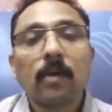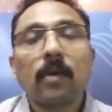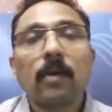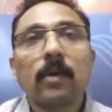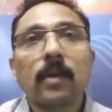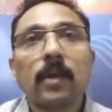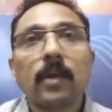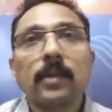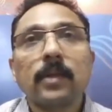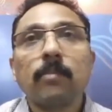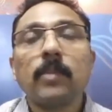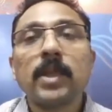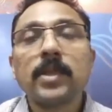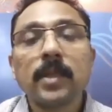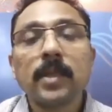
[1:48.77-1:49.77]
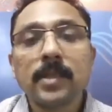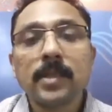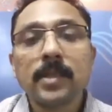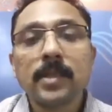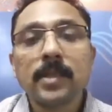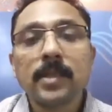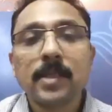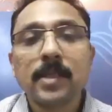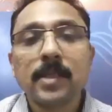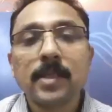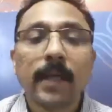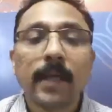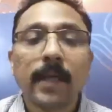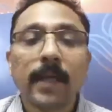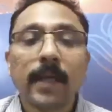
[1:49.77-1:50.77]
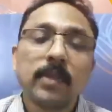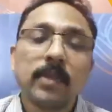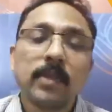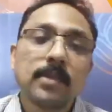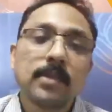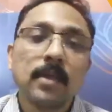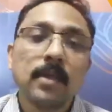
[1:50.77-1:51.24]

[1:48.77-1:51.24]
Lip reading: or the machine is interacting with us.